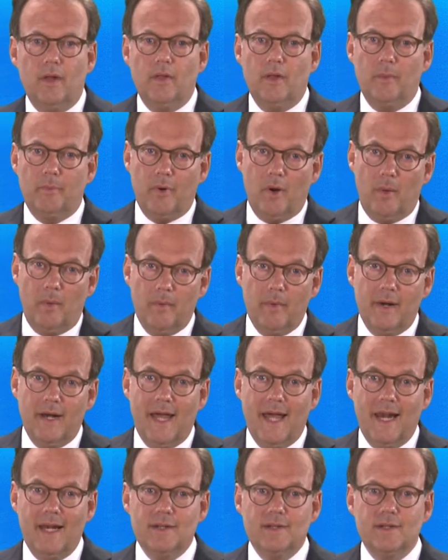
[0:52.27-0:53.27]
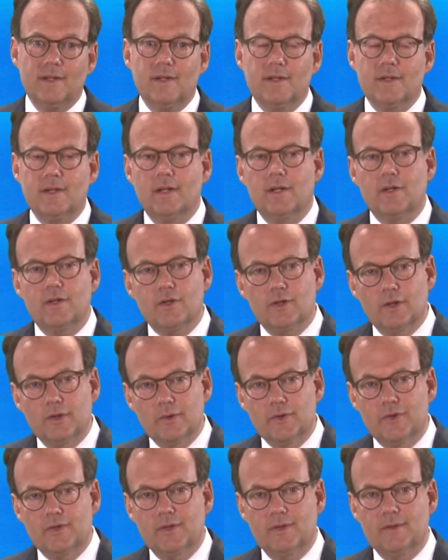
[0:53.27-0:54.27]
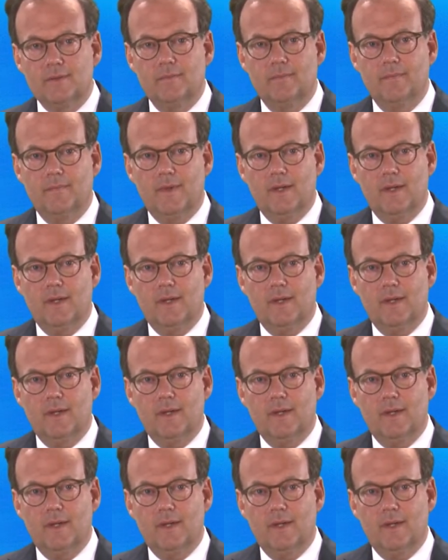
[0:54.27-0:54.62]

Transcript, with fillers: the problem analysis and the solution,